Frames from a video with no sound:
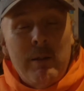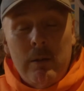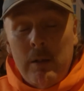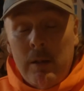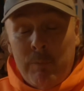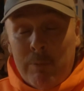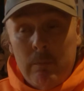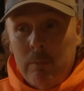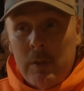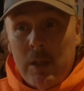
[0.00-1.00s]
if,
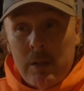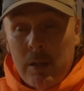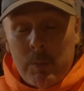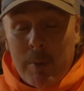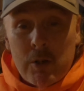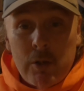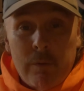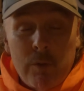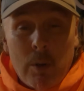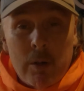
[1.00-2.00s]
especially
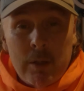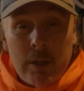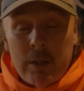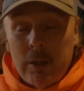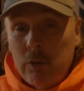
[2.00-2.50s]
if you are in like a